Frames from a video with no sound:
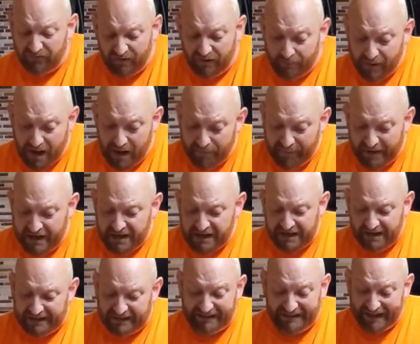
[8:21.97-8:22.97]
them up,
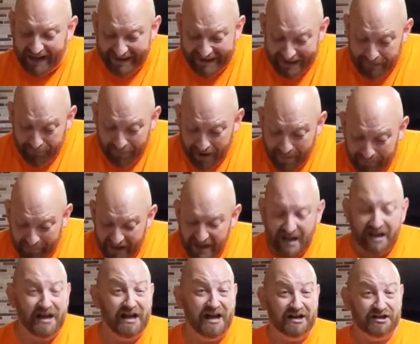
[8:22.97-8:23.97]
light them up,
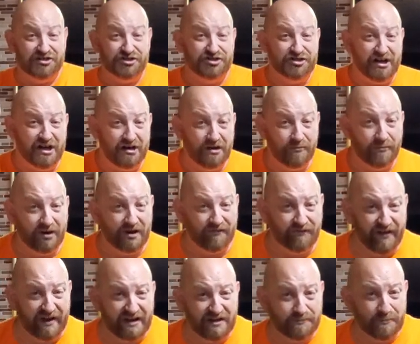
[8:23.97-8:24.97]
and share them on a
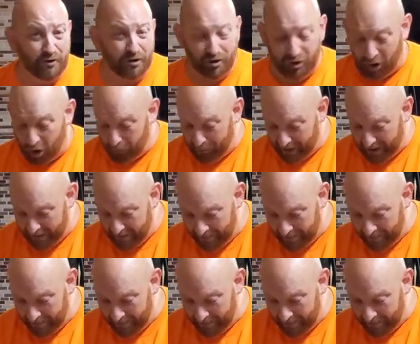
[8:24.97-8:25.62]
Facebook group.